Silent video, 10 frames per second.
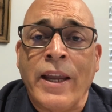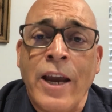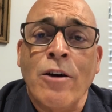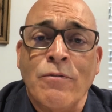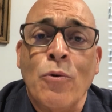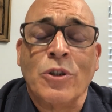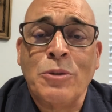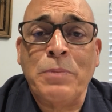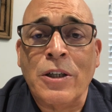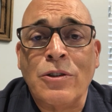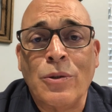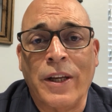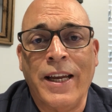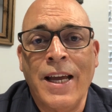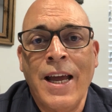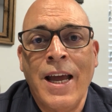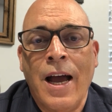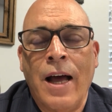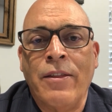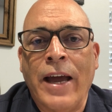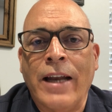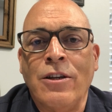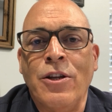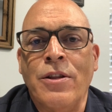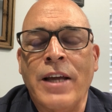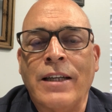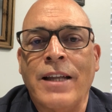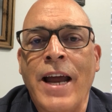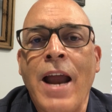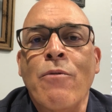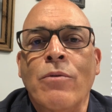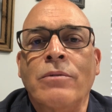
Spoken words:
cared for spiritually, that they